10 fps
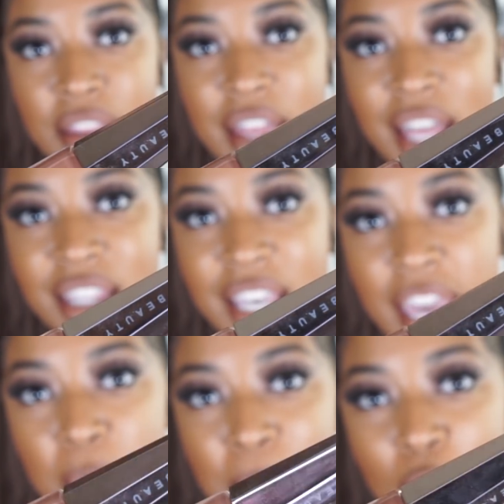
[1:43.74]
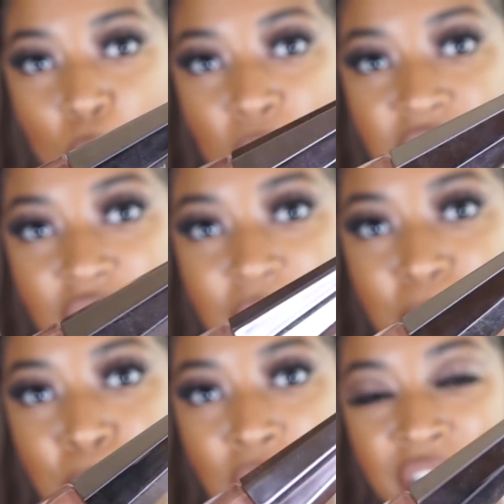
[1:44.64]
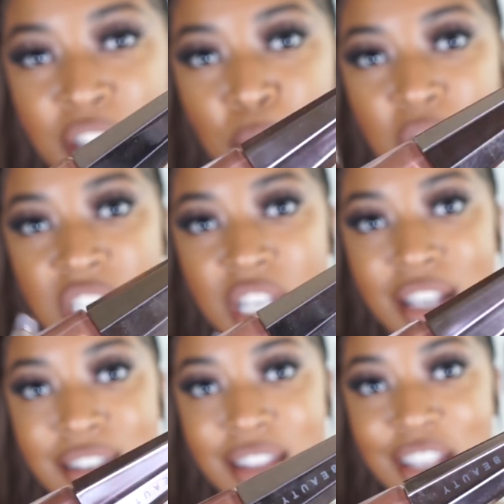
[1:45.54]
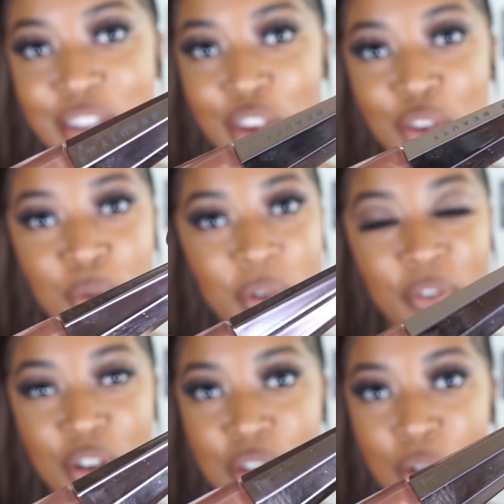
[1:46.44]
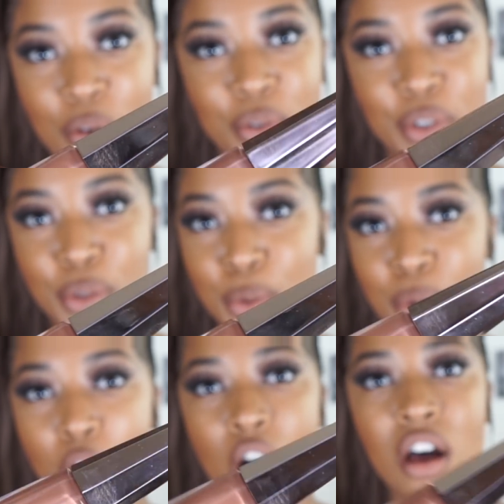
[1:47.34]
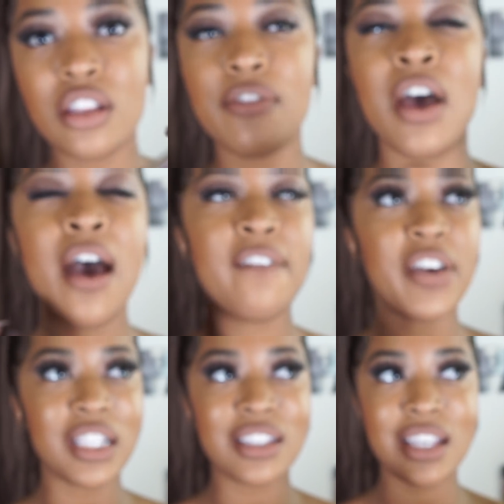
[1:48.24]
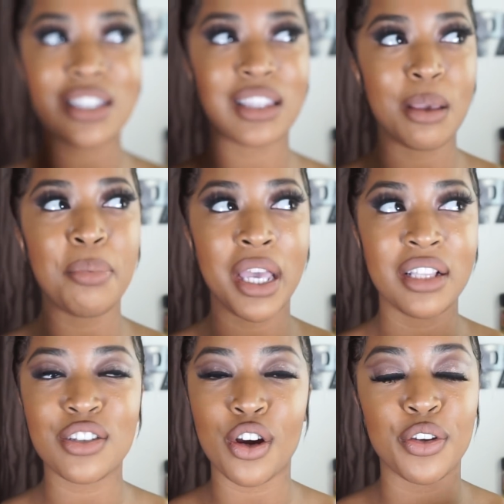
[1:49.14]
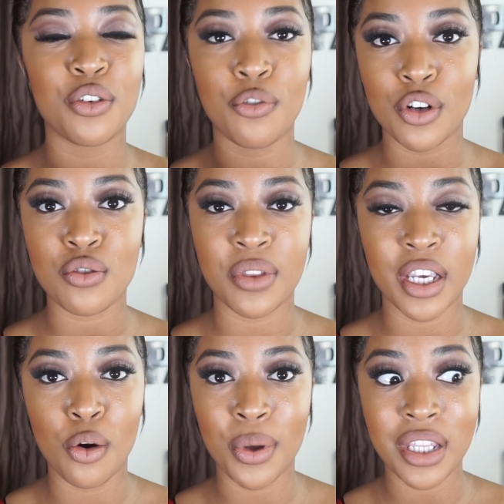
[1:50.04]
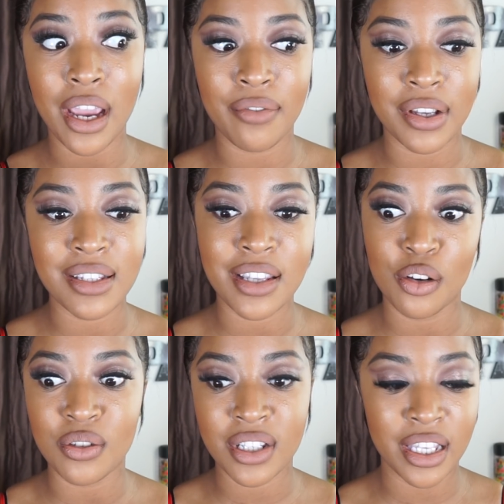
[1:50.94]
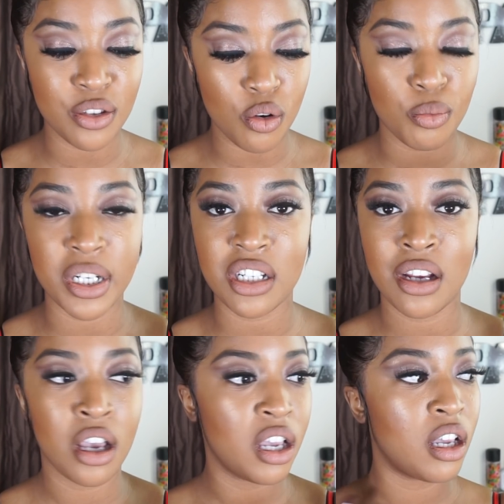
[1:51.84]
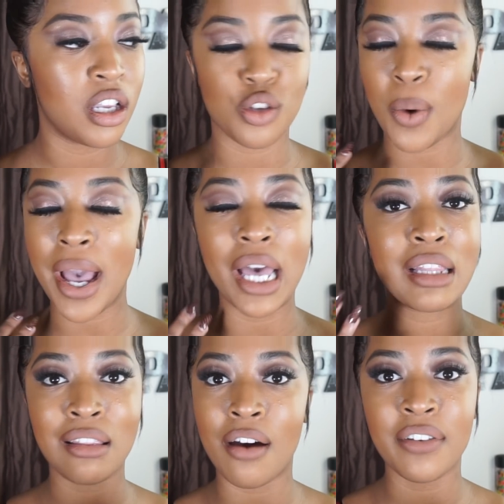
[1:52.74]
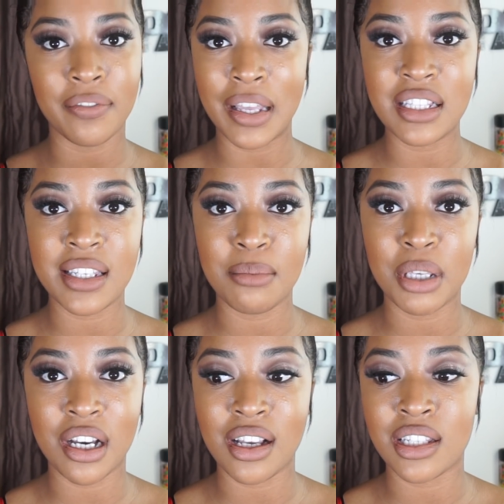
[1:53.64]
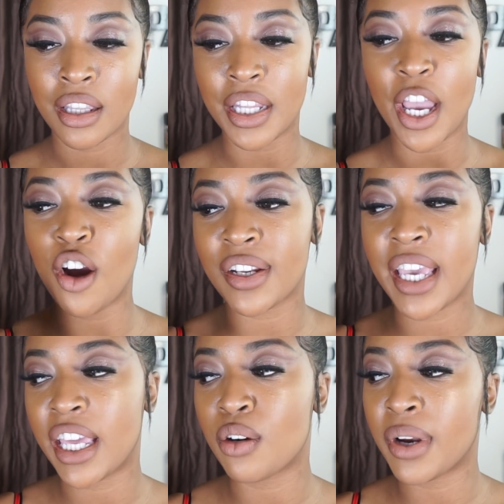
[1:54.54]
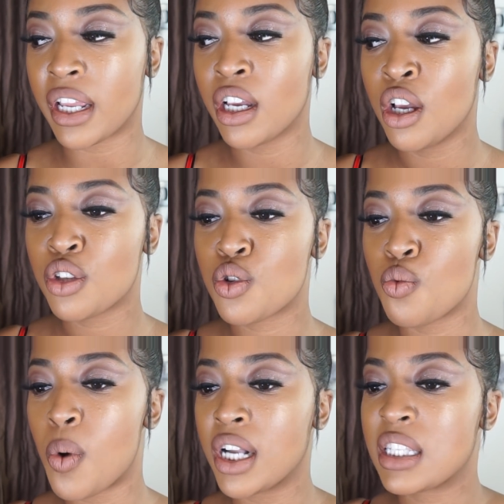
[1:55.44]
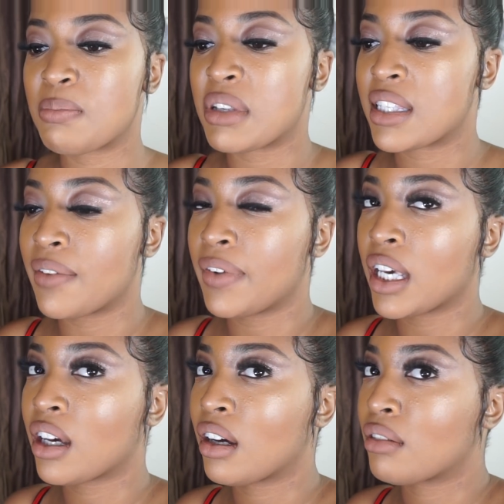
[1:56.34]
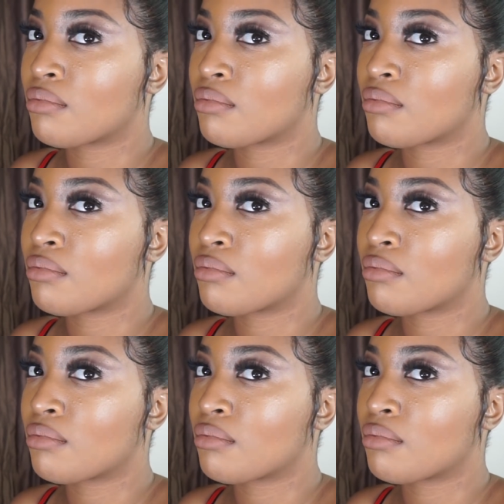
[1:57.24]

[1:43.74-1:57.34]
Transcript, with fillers: Then they came out with Unbutton, which is this universal nude. All of Fenty's lip paints are universal. They go with every single skin tone, which is why I love Fenty, because they aren't catering to one specific